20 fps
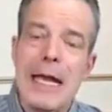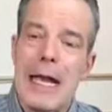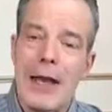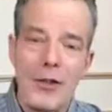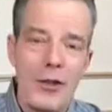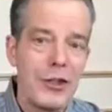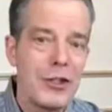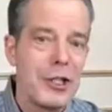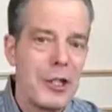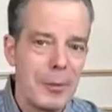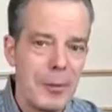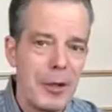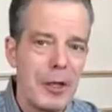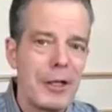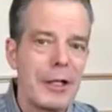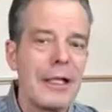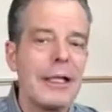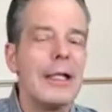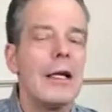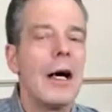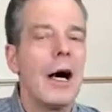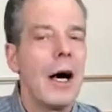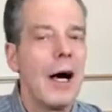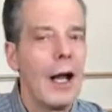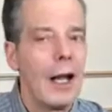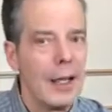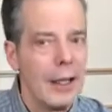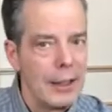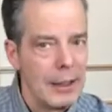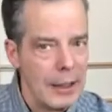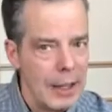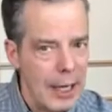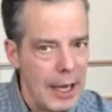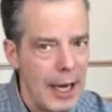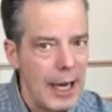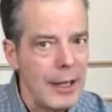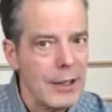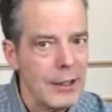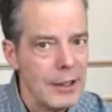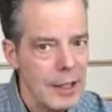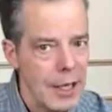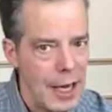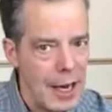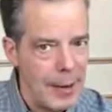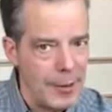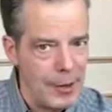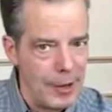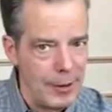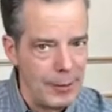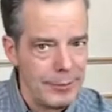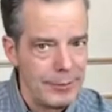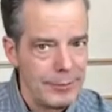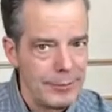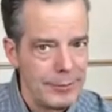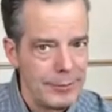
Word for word: And they're typically a lot calmer.